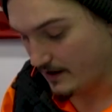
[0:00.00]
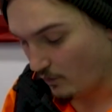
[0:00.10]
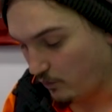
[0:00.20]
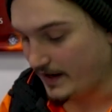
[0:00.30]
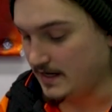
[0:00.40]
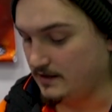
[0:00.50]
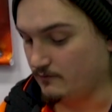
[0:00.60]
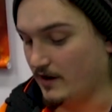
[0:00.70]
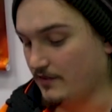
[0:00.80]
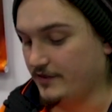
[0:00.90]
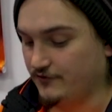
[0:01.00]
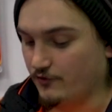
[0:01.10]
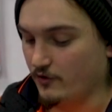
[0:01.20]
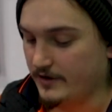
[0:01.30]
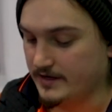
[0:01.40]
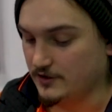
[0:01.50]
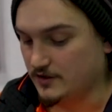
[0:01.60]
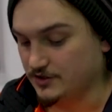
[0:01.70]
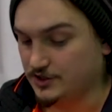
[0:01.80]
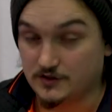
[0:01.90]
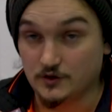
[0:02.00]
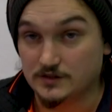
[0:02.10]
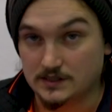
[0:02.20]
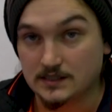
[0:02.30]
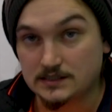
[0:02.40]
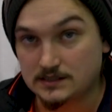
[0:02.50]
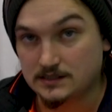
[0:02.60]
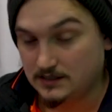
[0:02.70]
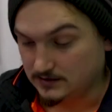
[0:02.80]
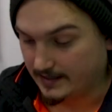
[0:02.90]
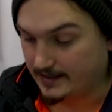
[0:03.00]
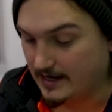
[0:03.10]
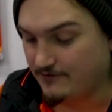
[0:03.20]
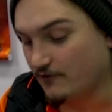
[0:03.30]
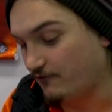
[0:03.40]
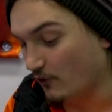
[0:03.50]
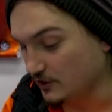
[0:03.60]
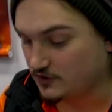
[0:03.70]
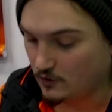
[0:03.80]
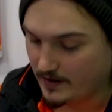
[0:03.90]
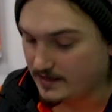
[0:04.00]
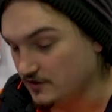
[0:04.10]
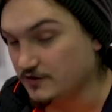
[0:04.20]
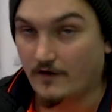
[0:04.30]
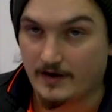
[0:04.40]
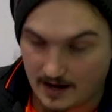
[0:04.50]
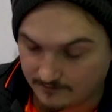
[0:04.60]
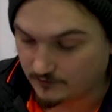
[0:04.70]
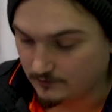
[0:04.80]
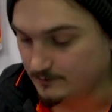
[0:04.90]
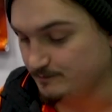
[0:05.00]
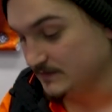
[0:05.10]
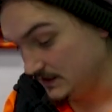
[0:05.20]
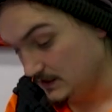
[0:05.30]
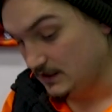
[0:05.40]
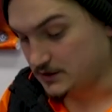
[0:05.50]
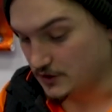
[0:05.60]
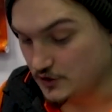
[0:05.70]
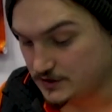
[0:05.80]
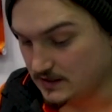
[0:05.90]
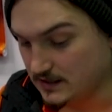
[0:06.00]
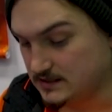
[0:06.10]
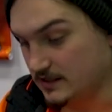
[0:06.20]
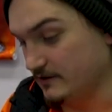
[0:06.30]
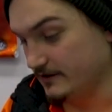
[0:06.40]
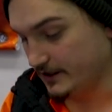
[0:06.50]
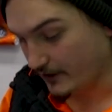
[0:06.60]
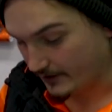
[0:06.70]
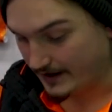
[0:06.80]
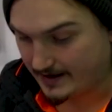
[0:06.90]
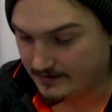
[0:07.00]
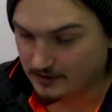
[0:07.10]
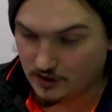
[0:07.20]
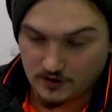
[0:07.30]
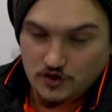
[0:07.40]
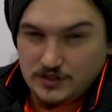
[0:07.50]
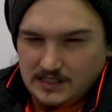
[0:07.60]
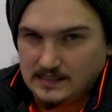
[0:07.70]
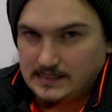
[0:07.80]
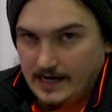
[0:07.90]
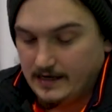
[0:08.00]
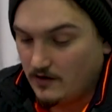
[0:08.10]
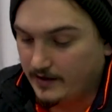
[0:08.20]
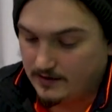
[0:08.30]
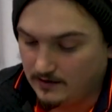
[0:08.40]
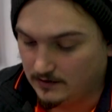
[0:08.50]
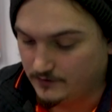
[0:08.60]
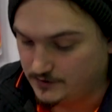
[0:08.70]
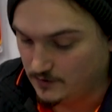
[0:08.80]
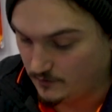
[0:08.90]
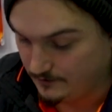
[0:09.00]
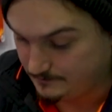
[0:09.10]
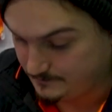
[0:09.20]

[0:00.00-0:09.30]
a way, rather than drawing, you can just use this. Like, if you're forced to awaken, you don't have to. So using this, and you know, you can use it as any kind of color as you want.